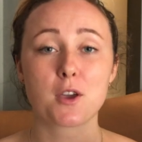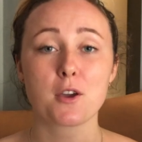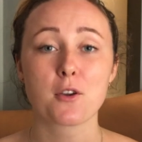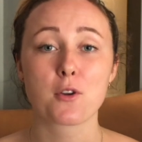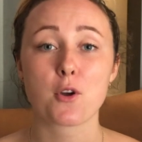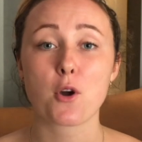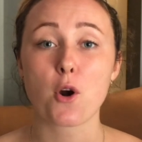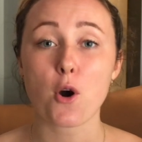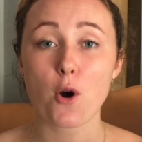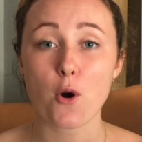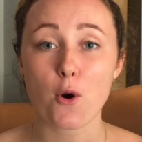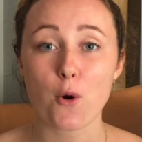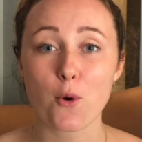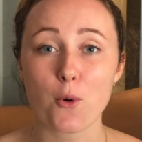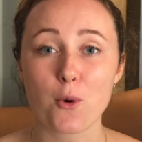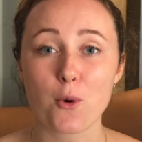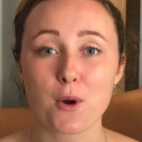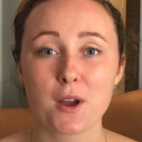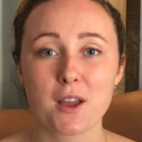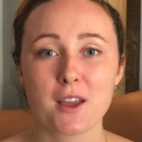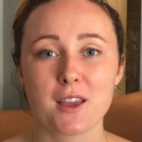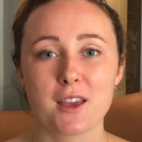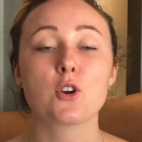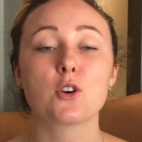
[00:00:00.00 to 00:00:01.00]
go
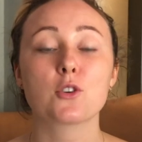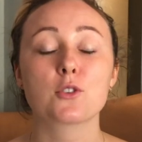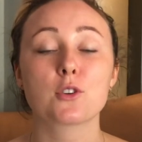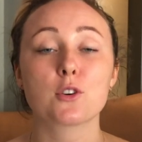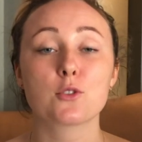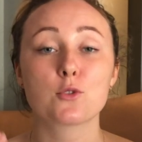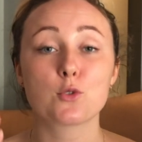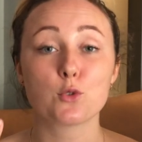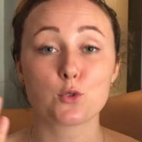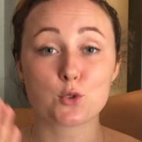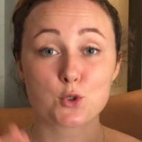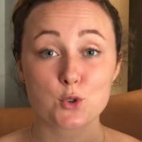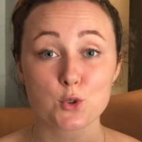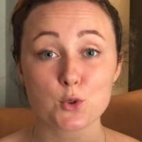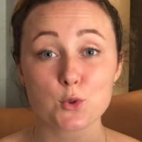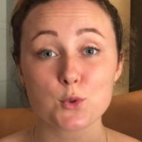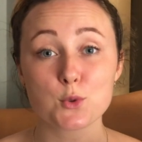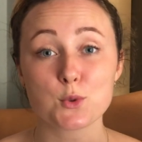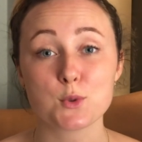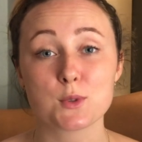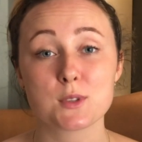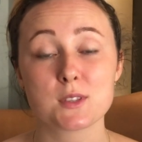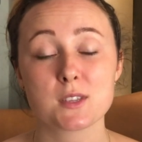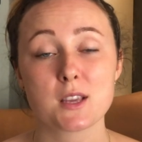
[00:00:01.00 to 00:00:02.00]
in order to
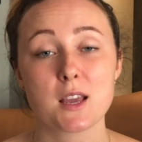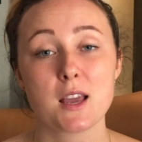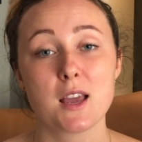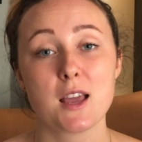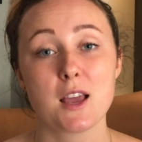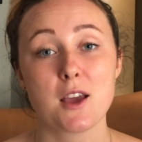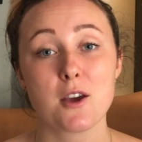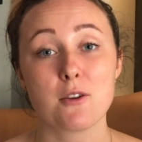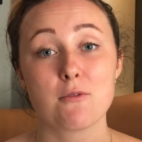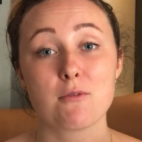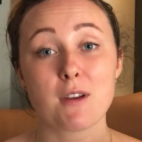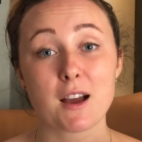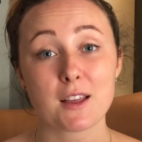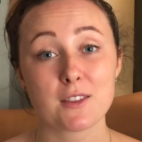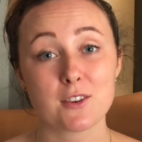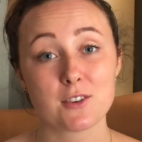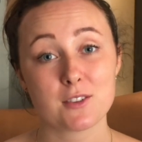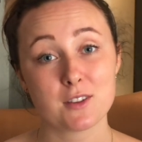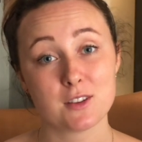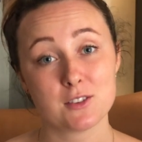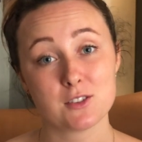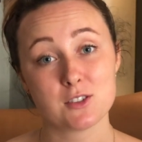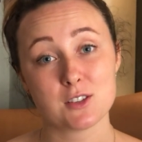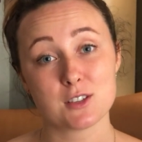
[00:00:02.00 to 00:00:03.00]
choose rather
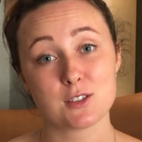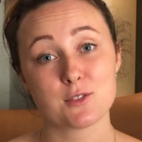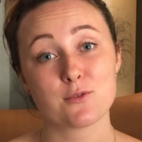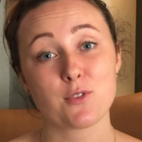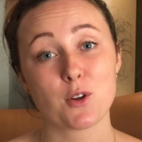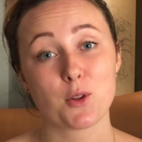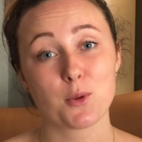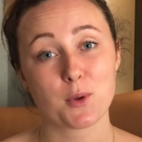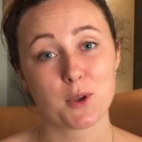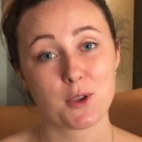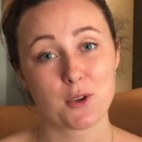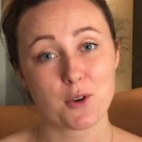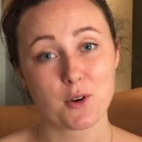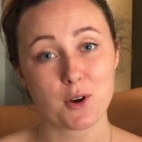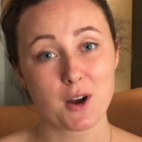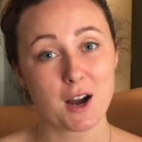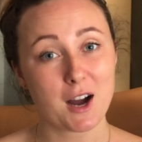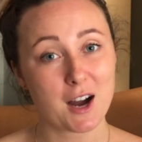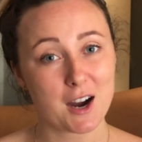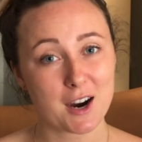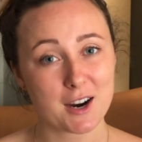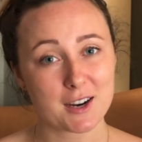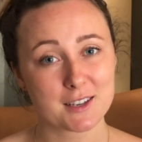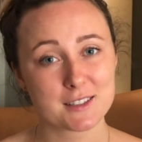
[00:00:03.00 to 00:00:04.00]
than just following your
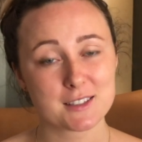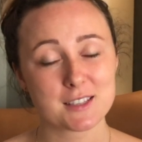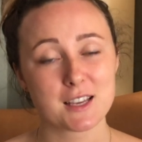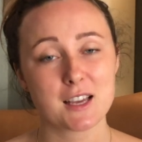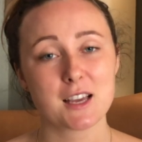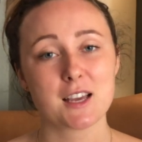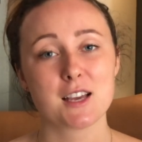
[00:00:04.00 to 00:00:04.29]
heart.